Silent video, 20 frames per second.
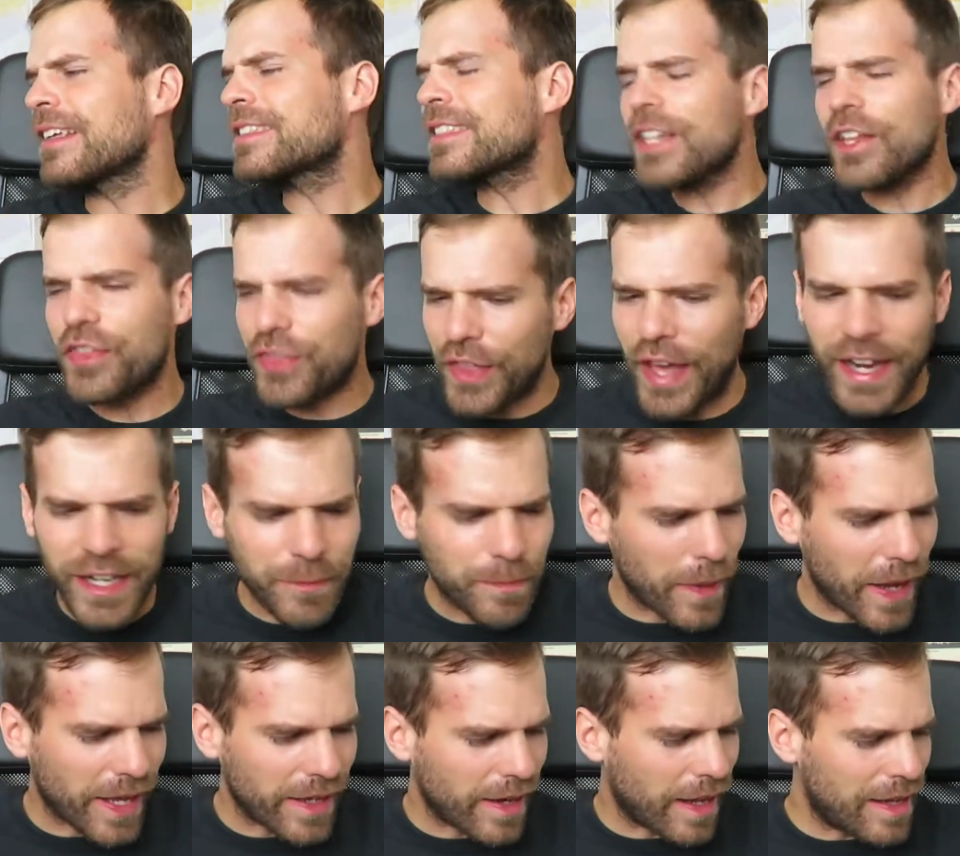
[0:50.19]
It's not that
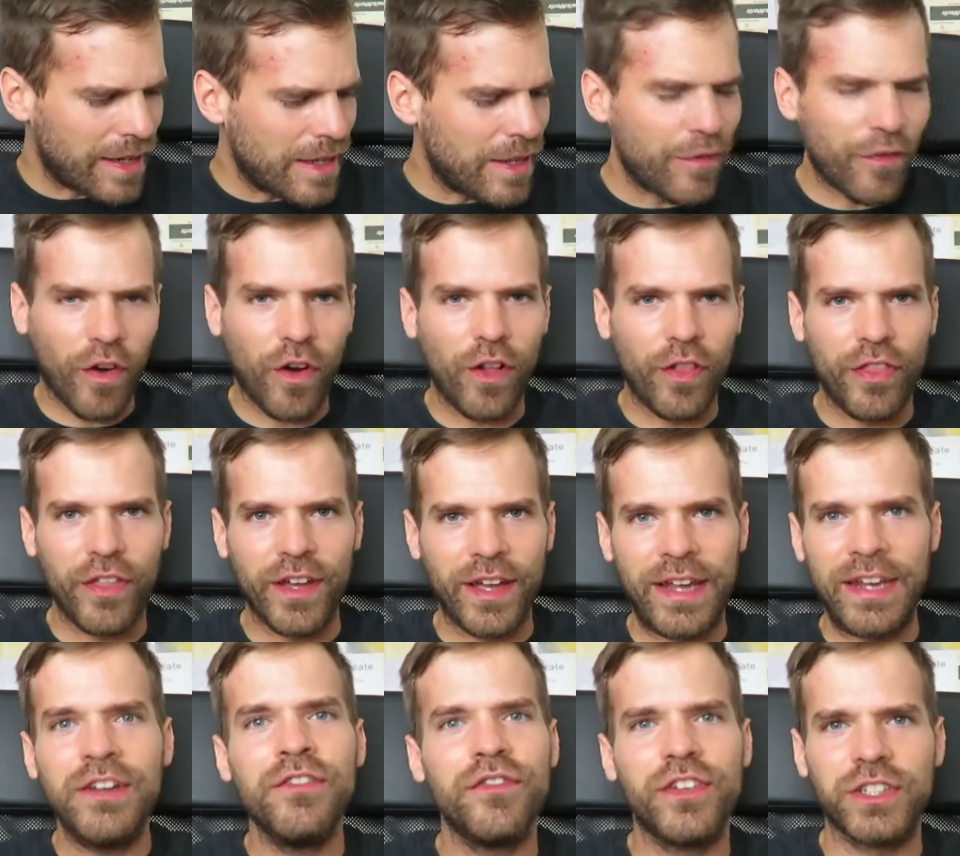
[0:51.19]
bad, I leave all
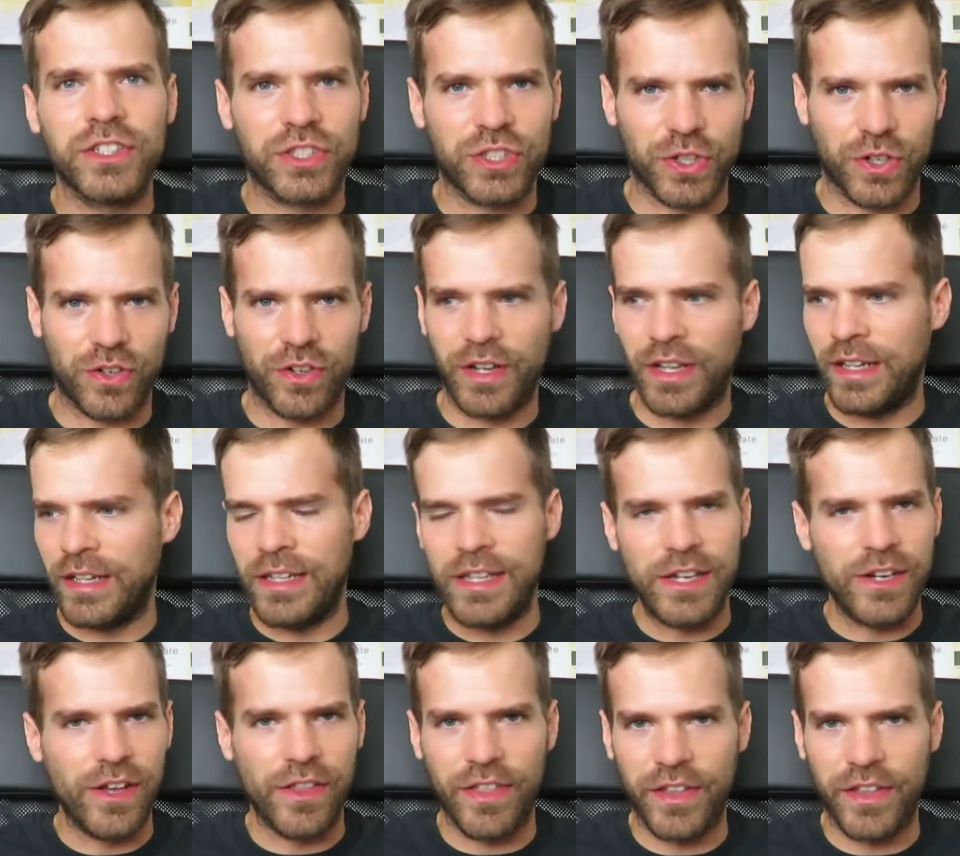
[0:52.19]
the inventory in here,